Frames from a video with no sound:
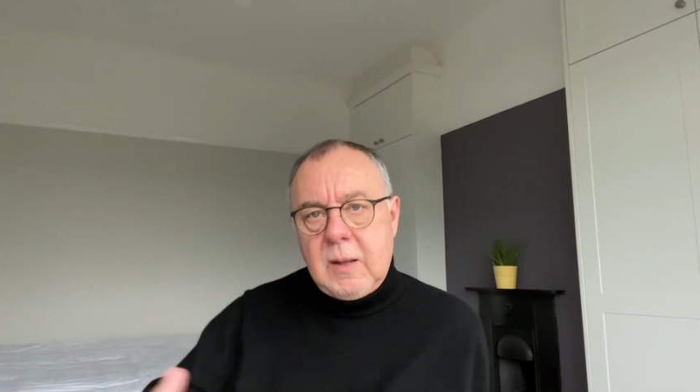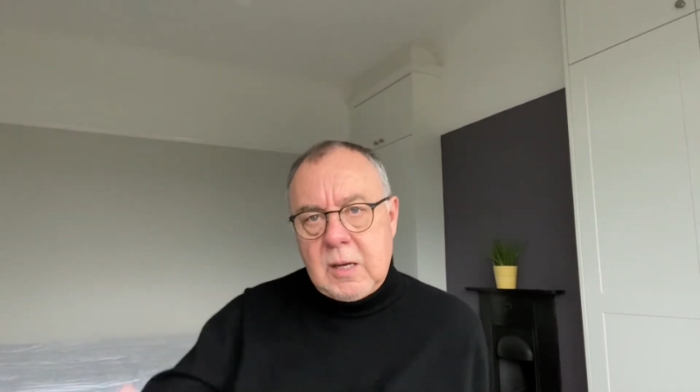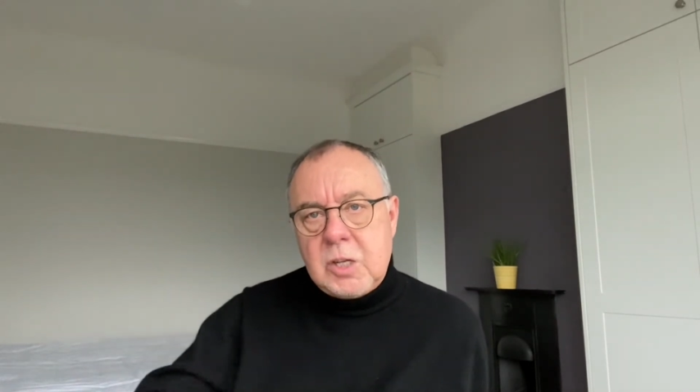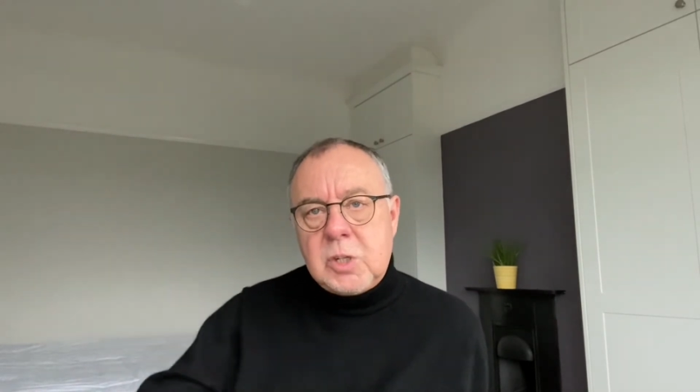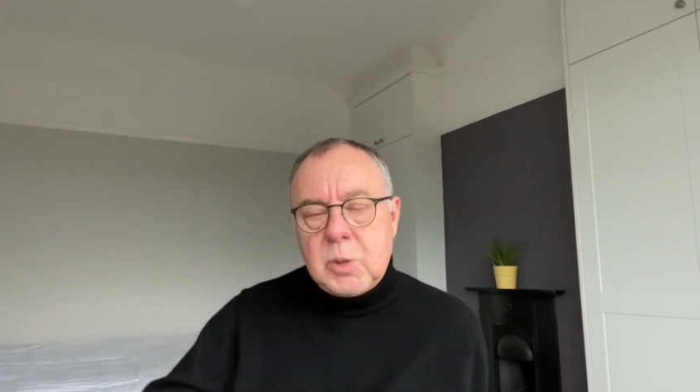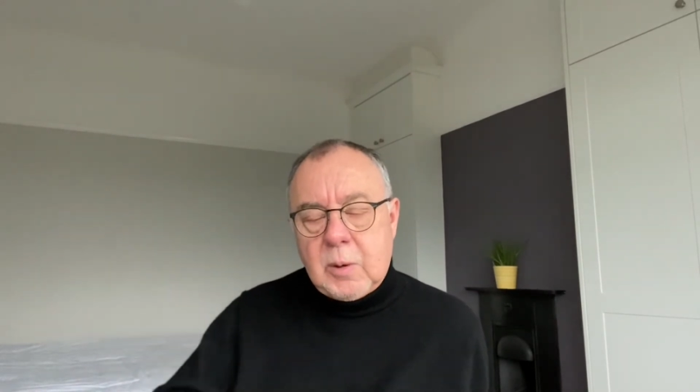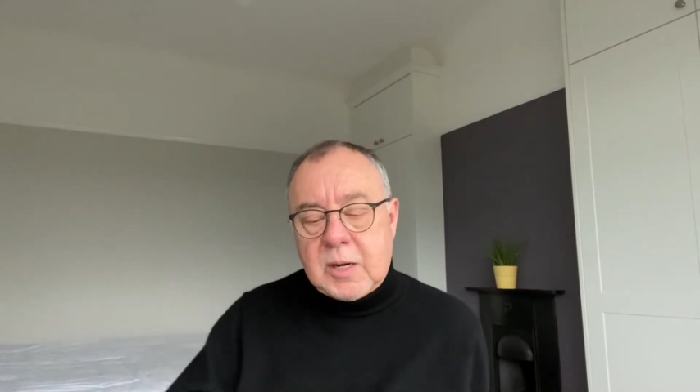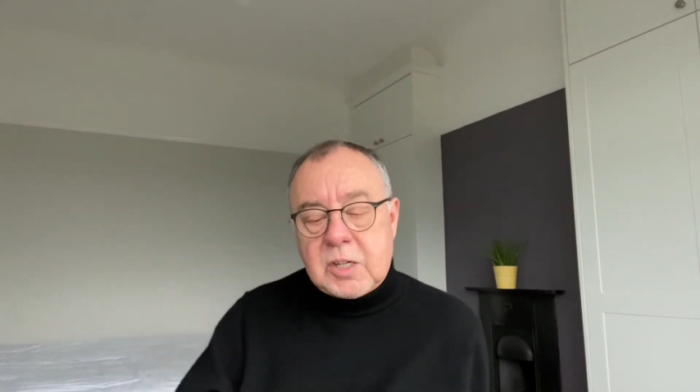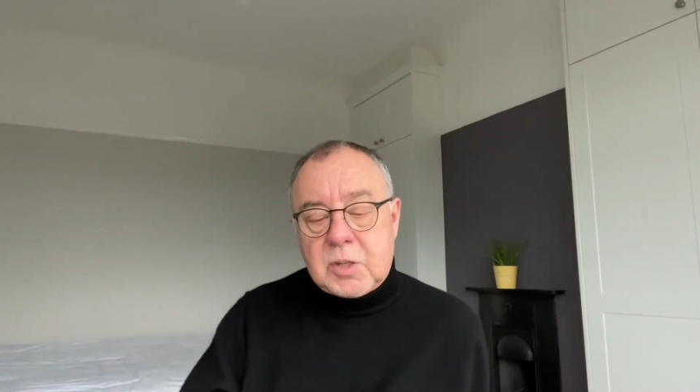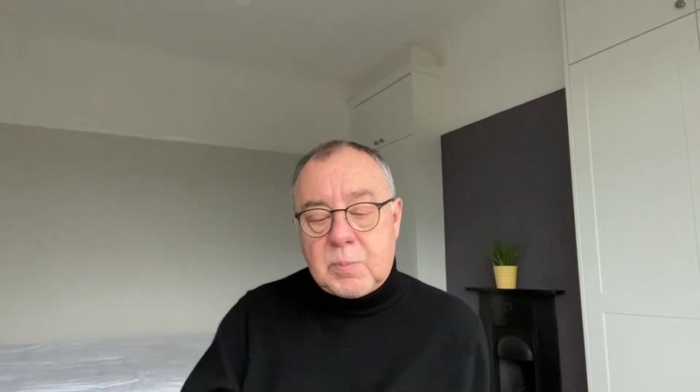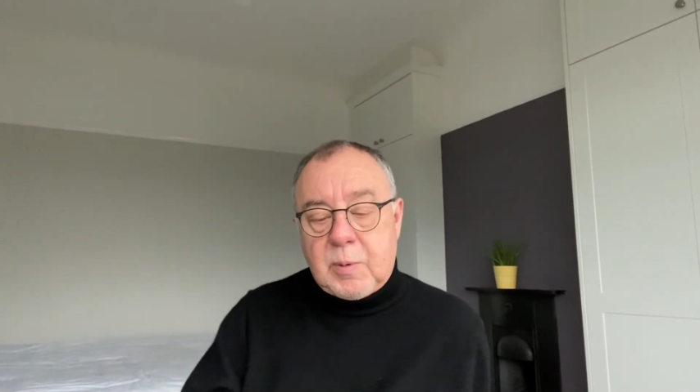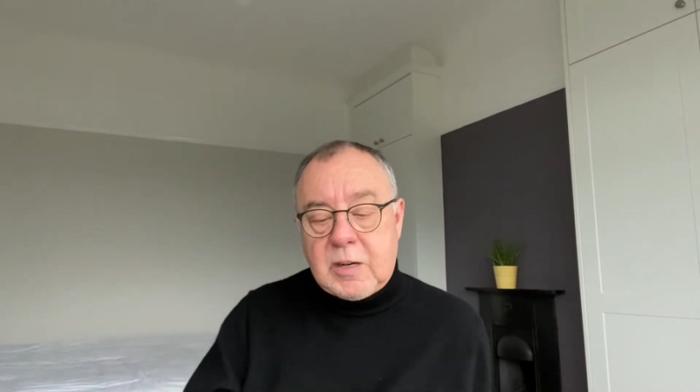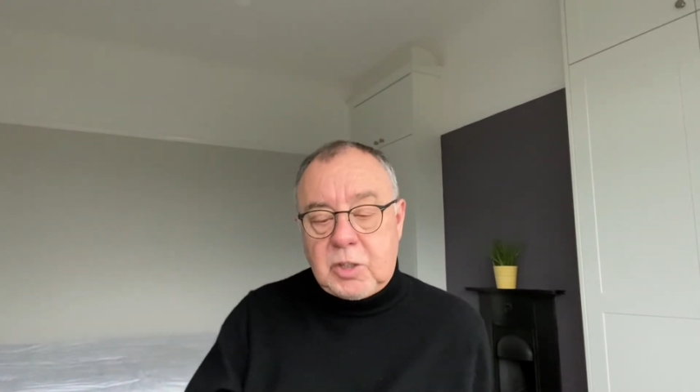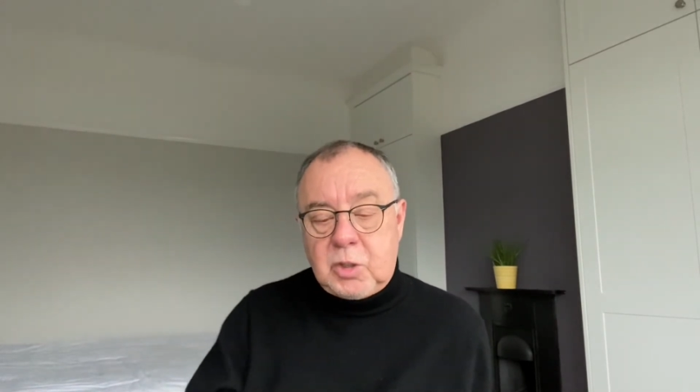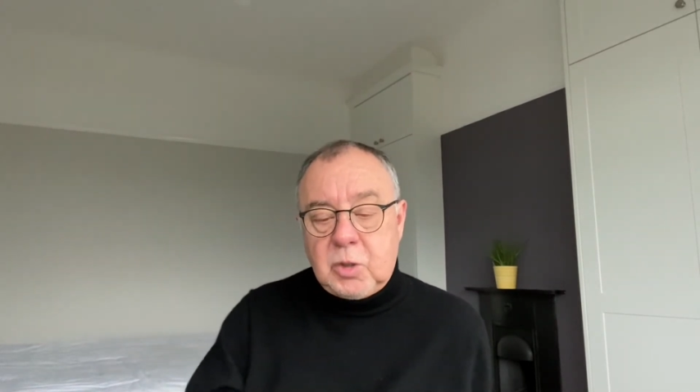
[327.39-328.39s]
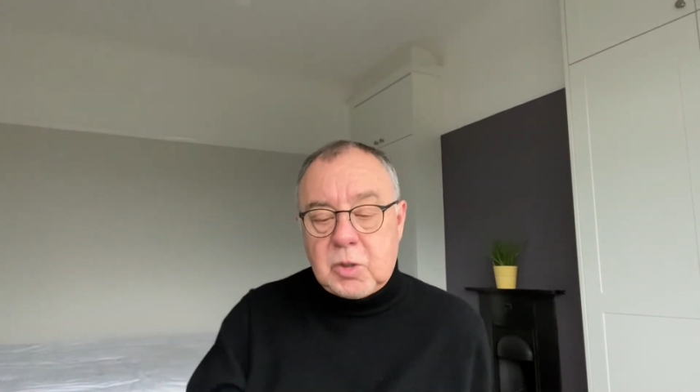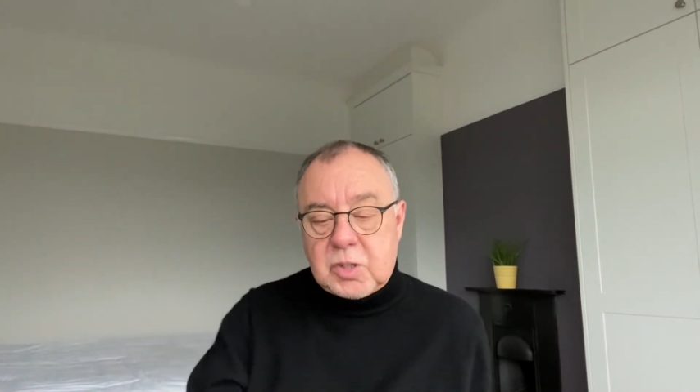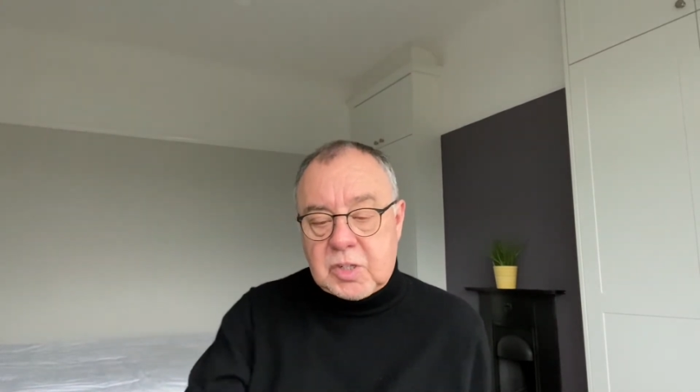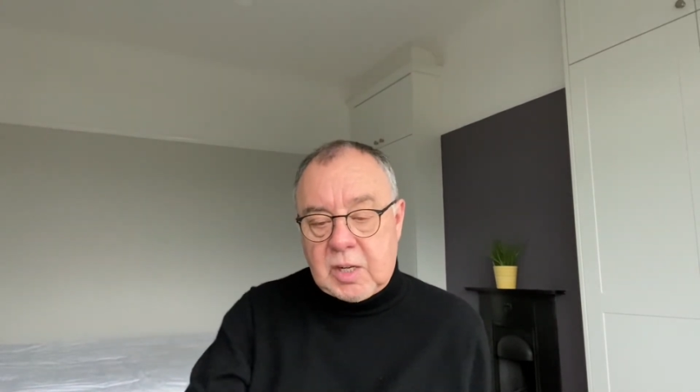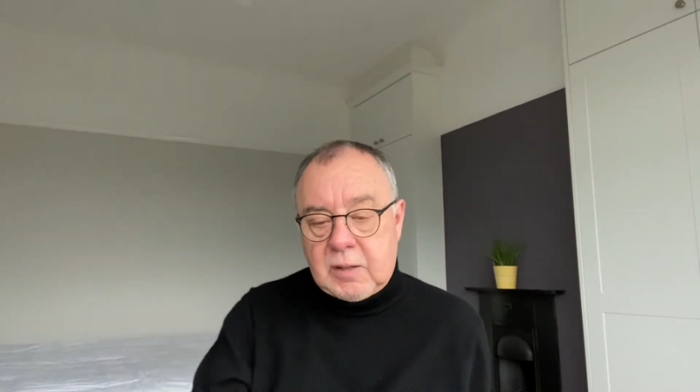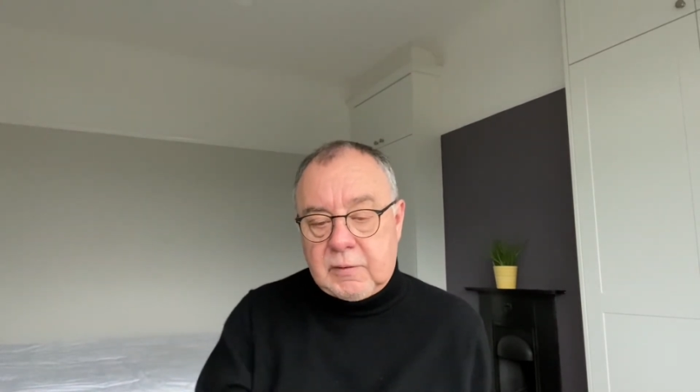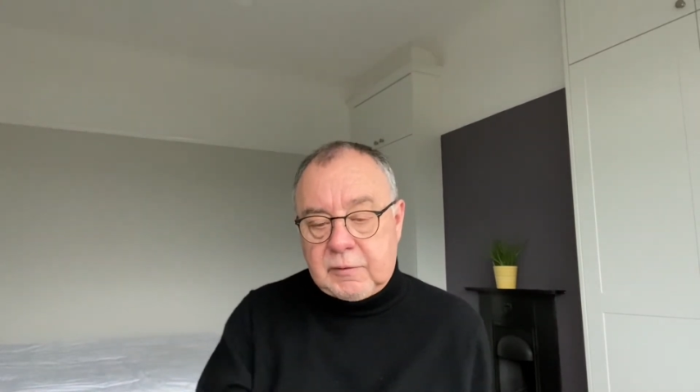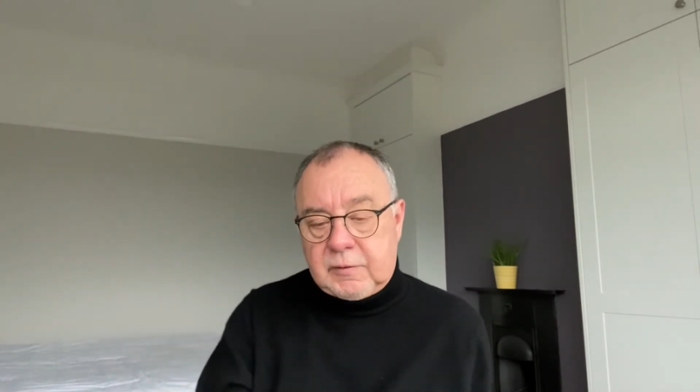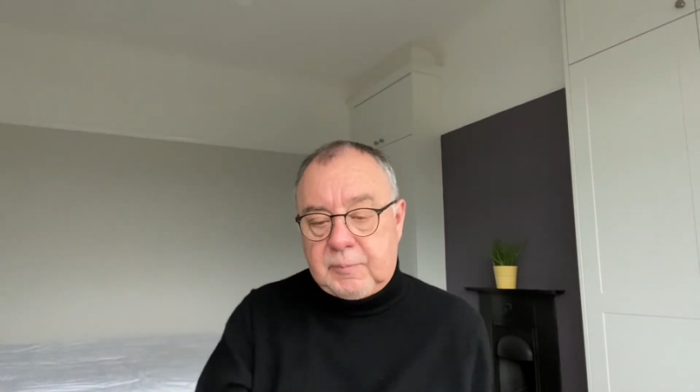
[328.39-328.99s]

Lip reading: to express yourself.